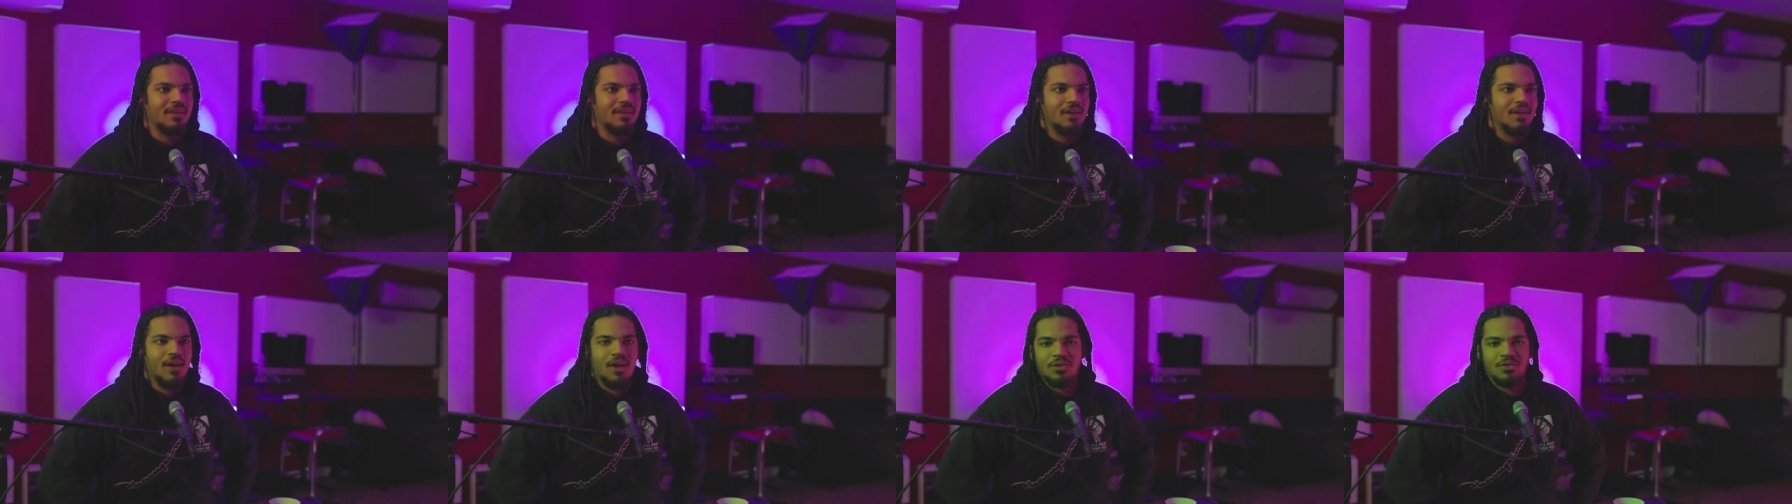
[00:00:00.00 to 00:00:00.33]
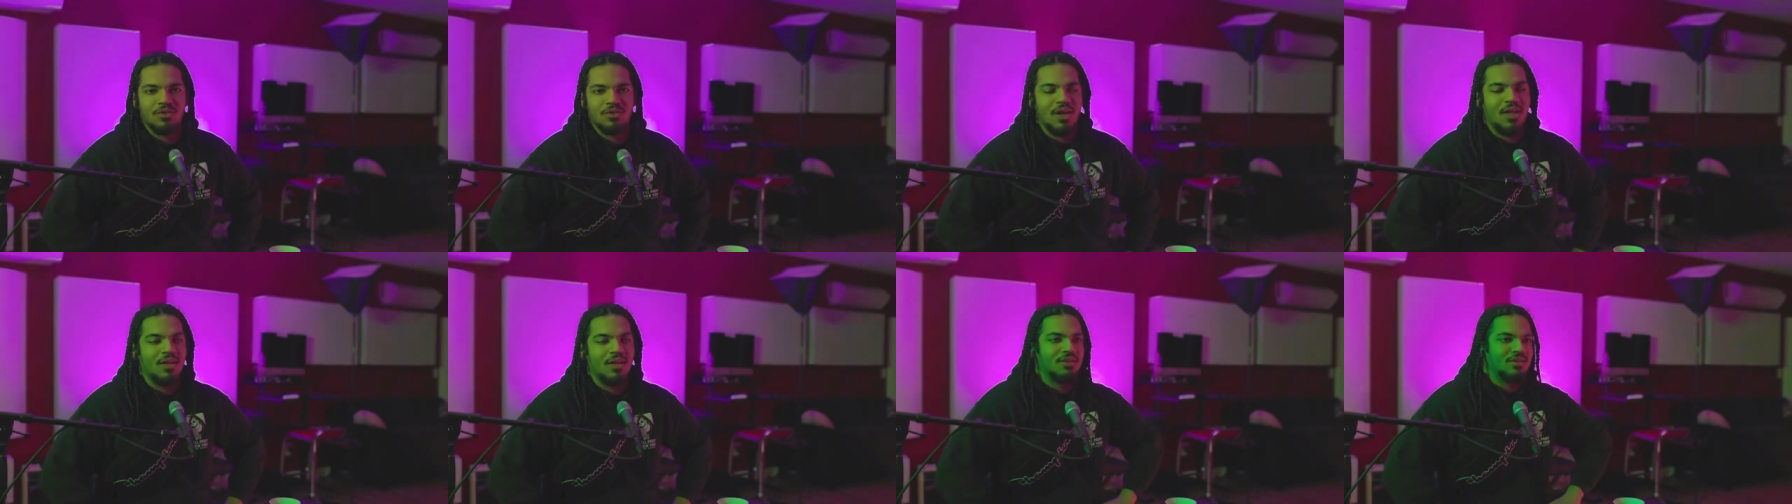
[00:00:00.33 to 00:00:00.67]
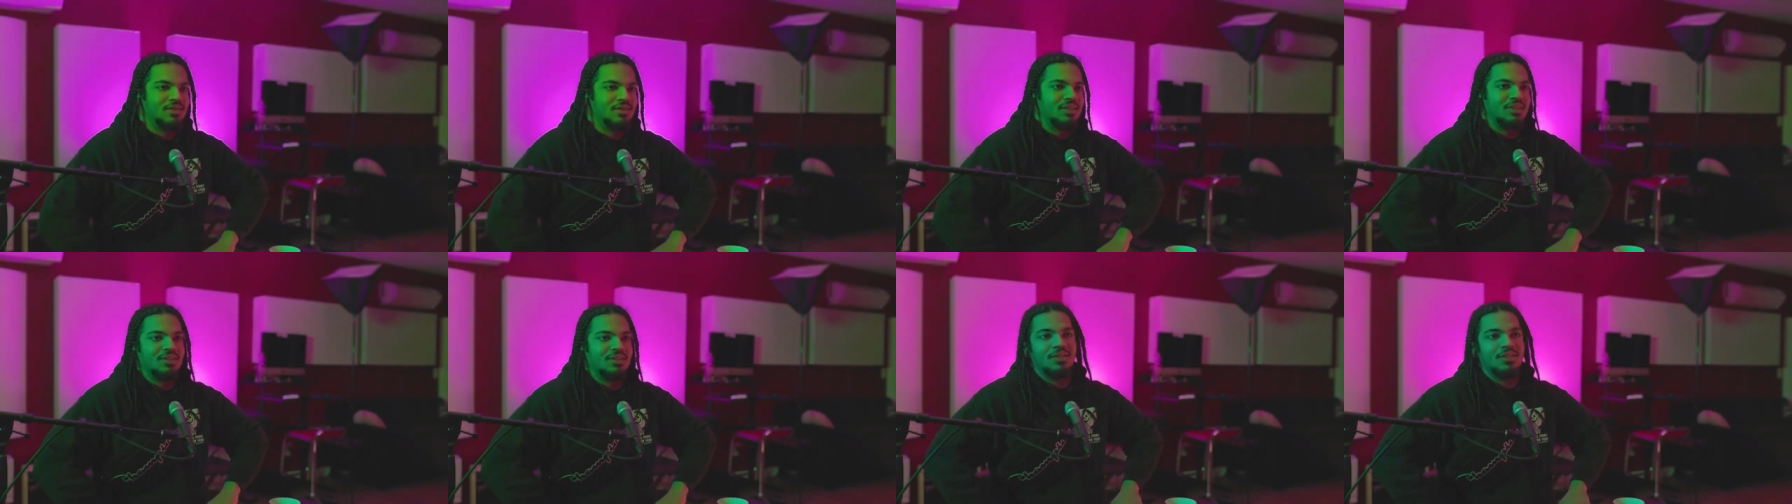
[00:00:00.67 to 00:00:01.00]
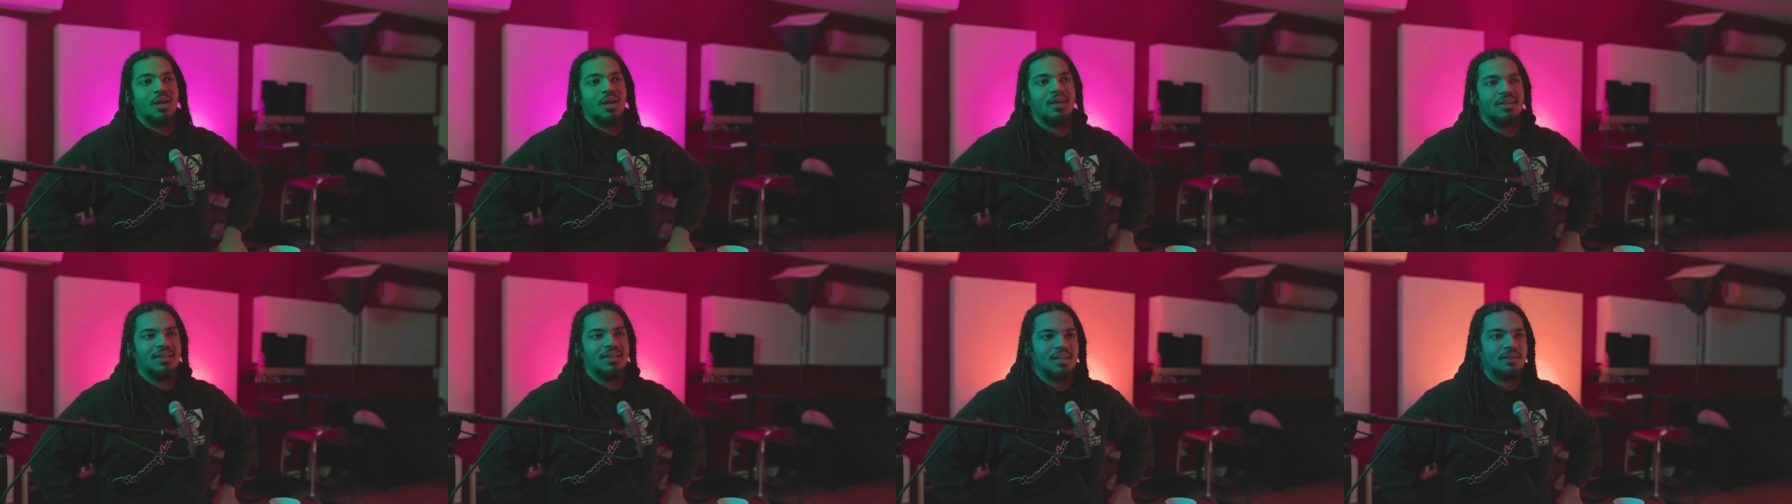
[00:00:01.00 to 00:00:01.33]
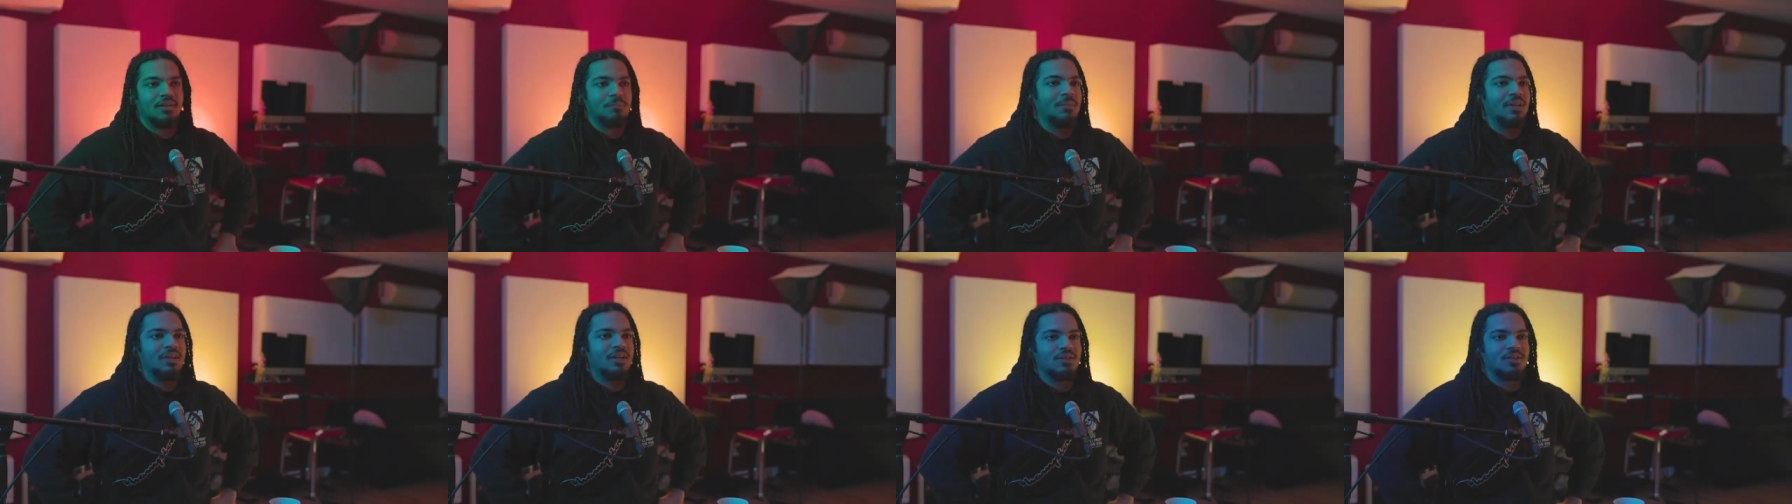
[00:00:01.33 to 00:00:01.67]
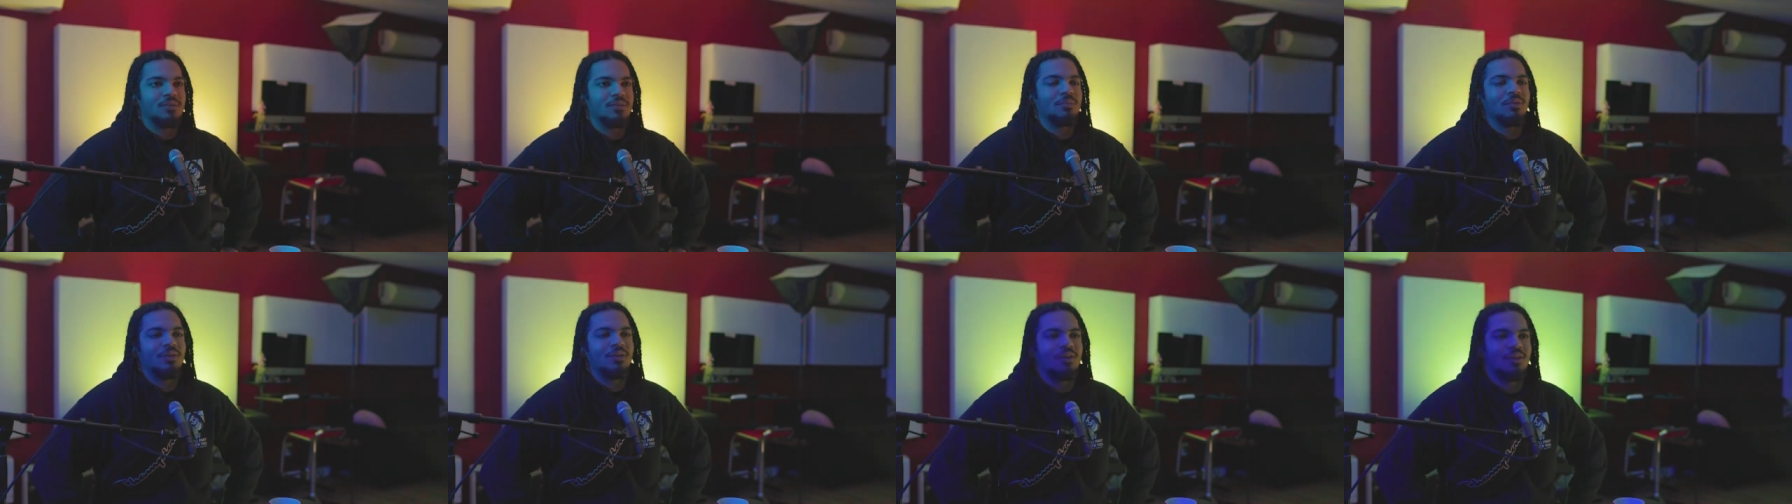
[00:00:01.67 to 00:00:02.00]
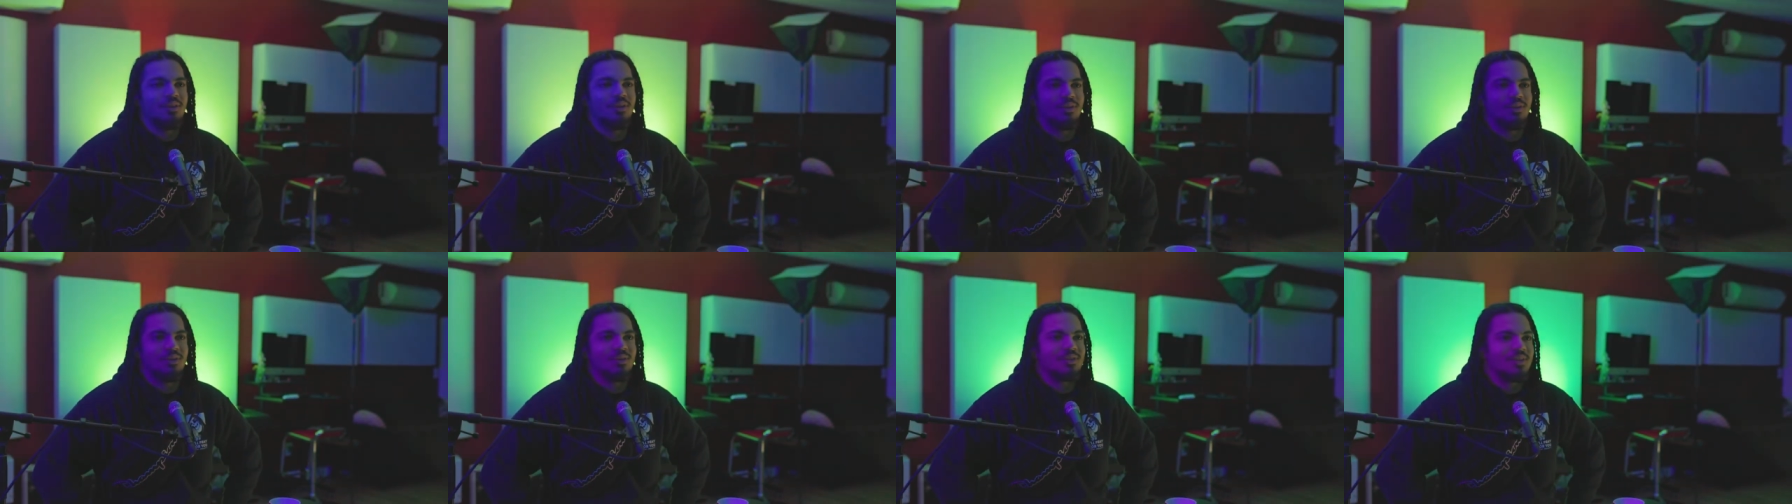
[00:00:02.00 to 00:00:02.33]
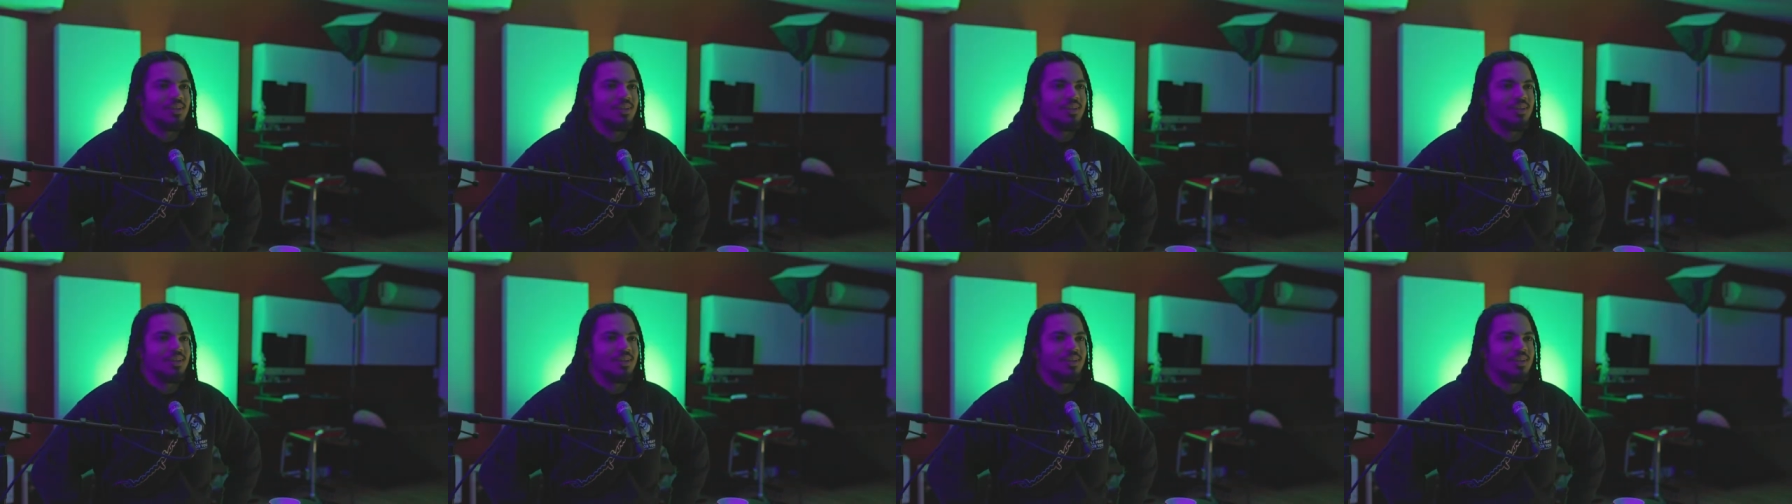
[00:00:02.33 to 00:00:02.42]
hundred dollars and it's done. That beat is completely yours.